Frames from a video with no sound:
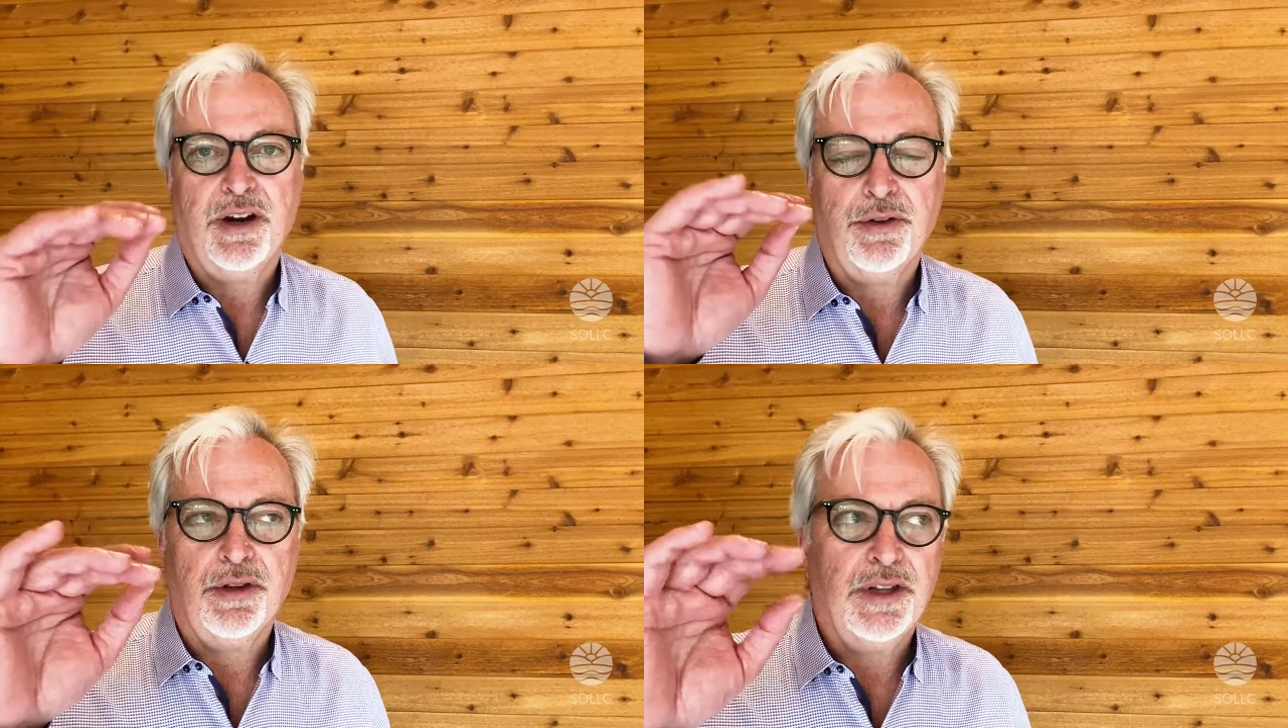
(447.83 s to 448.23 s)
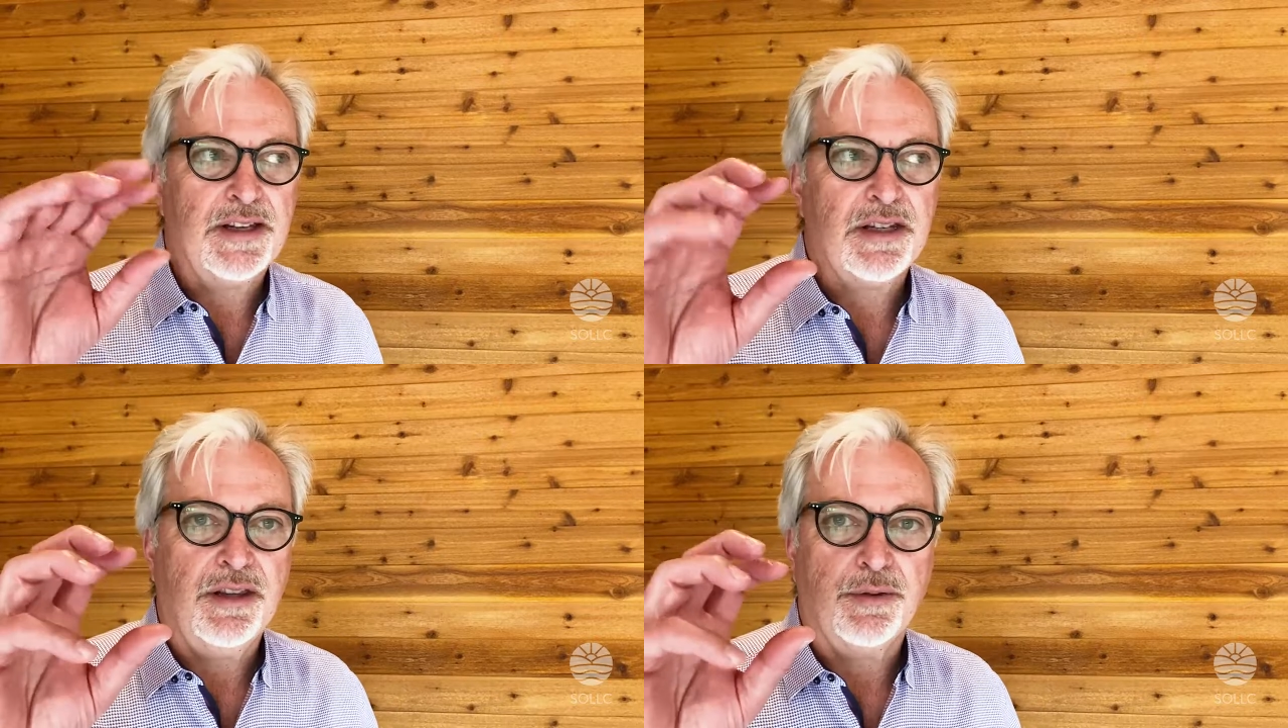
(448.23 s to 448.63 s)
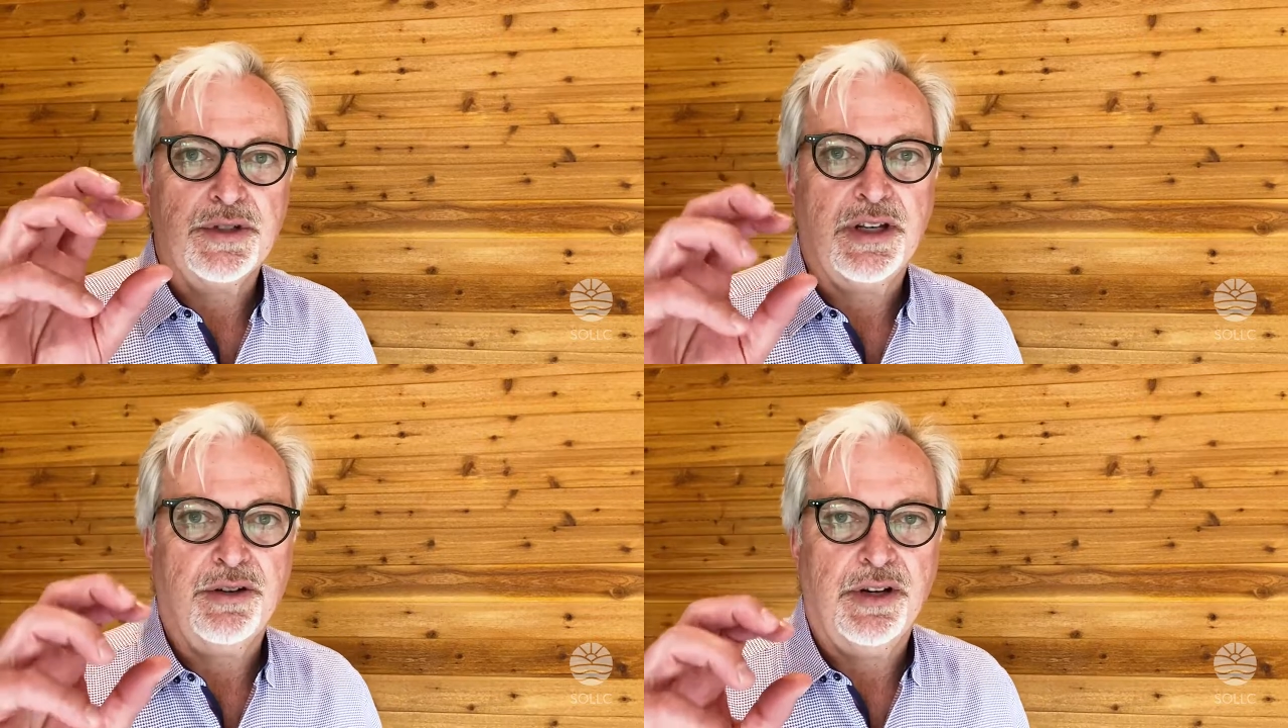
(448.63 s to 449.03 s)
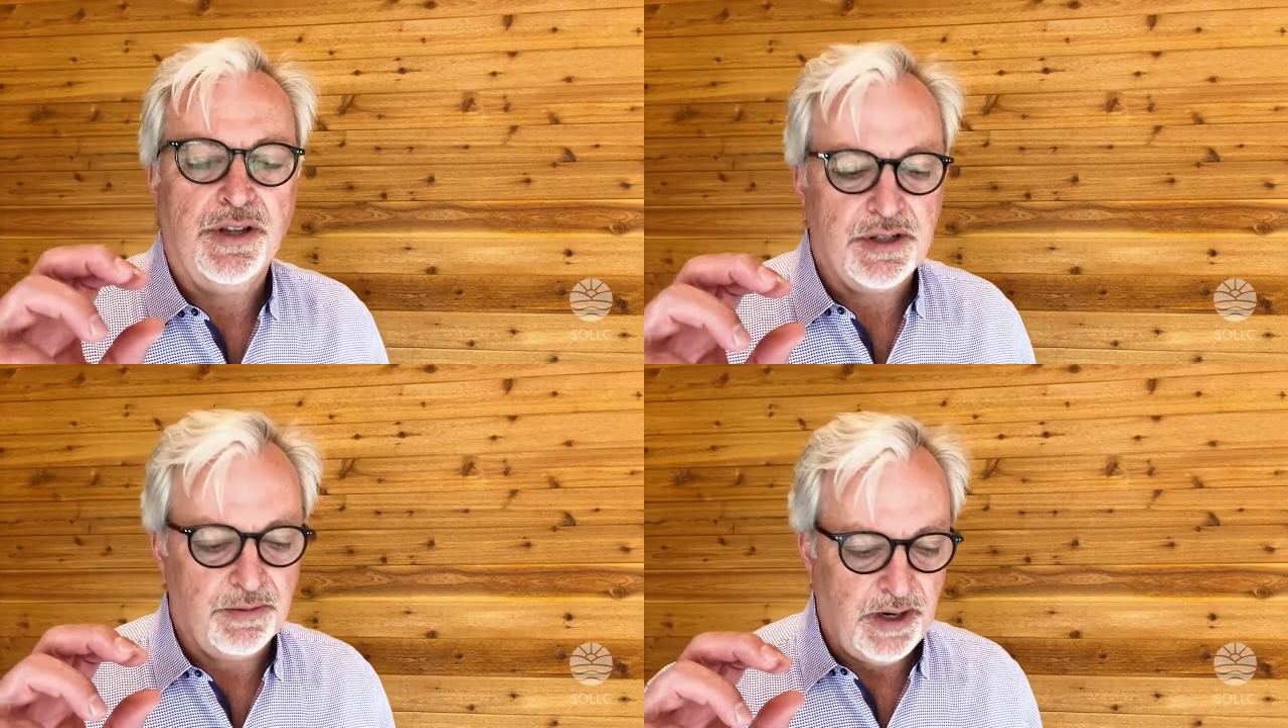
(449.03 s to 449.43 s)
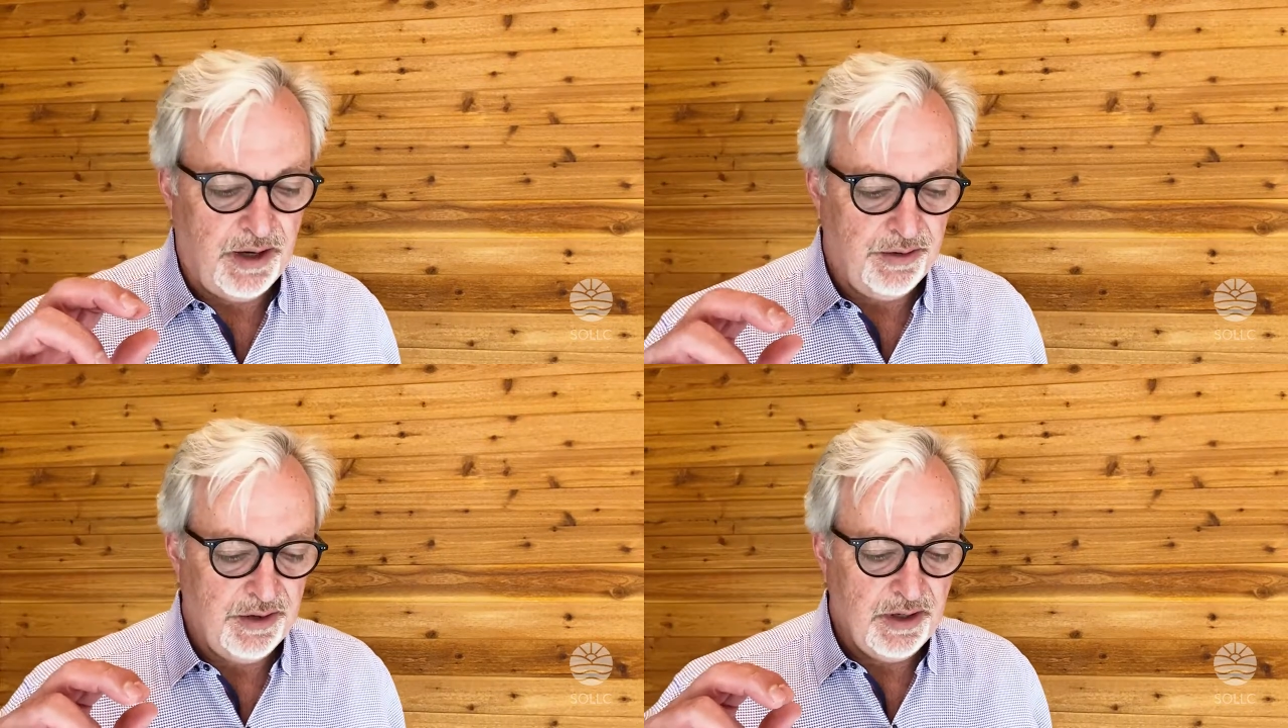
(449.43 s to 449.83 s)
or the lesson that we're centering this
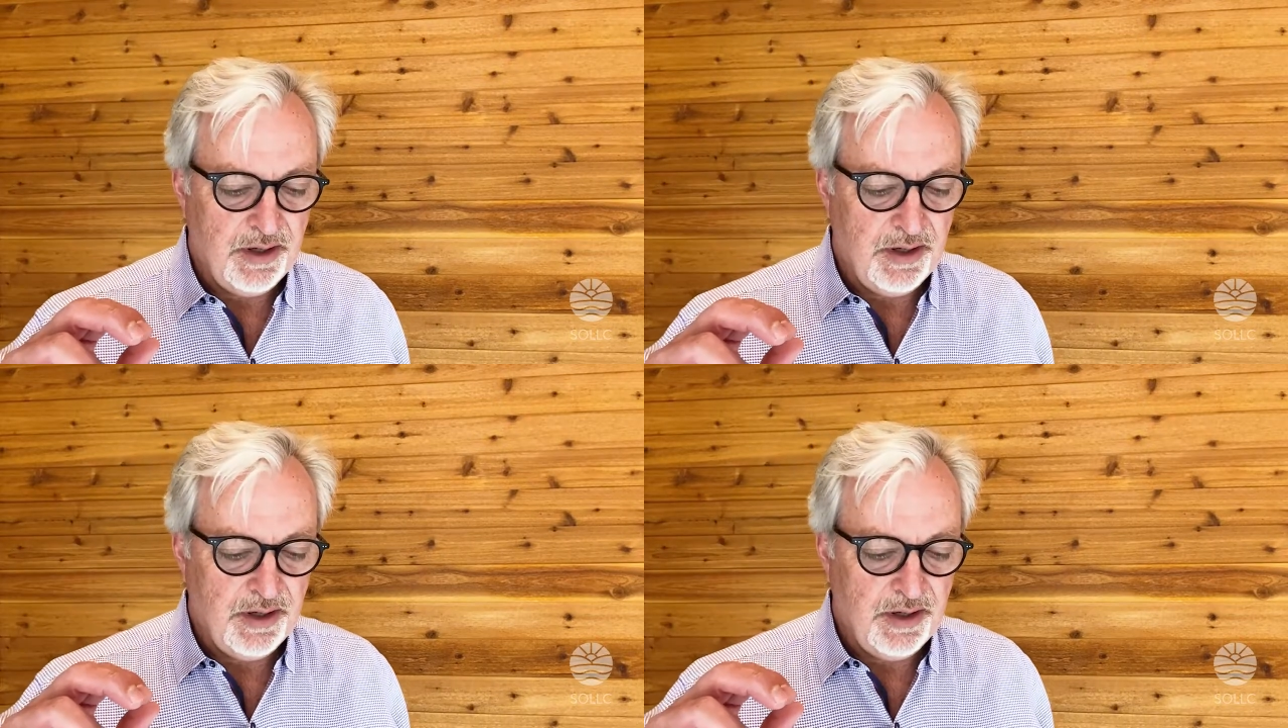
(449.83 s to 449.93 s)
around,